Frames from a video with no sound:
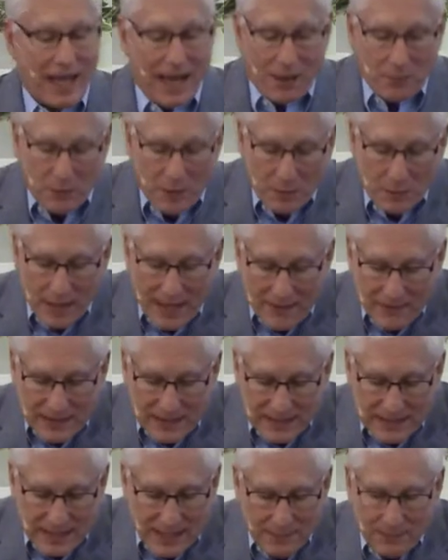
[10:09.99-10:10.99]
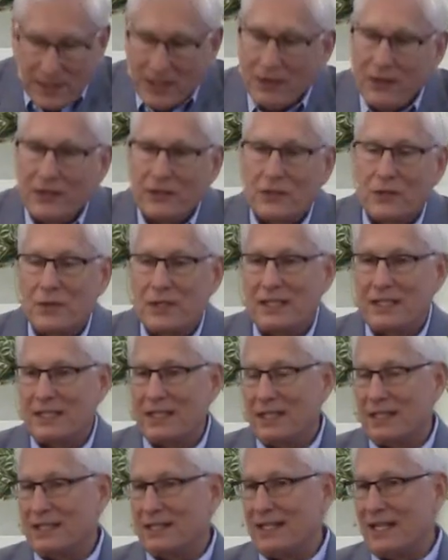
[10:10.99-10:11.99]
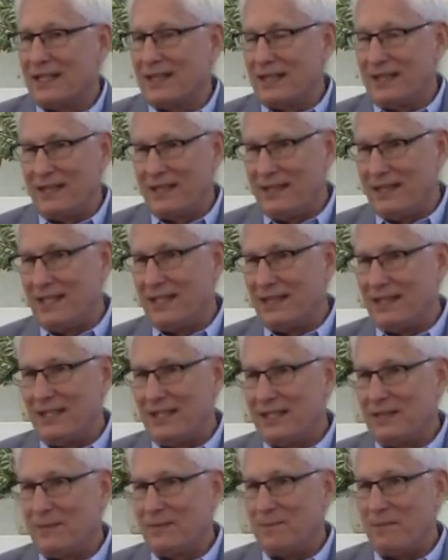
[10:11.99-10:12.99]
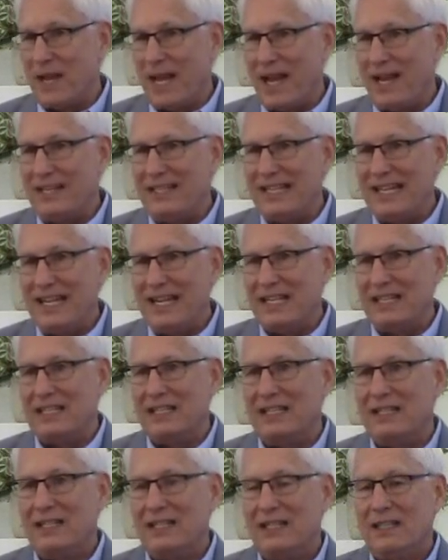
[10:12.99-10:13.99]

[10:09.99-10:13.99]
And we will have the same characteristics that, that this man did,